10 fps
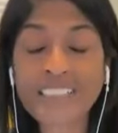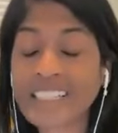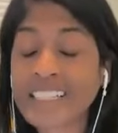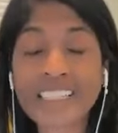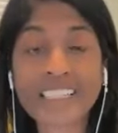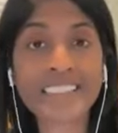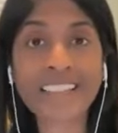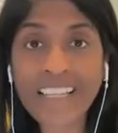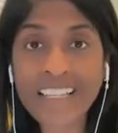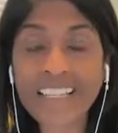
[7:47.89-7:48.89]
And he doesn't
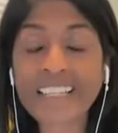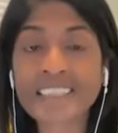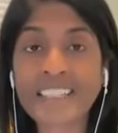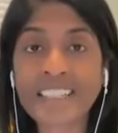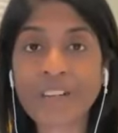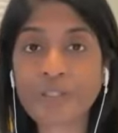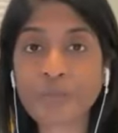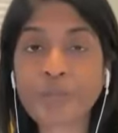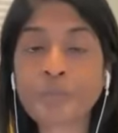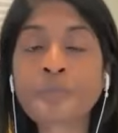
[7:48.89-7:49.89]
like it. He's
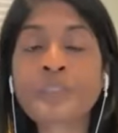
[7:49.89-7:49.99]
uncomfortable.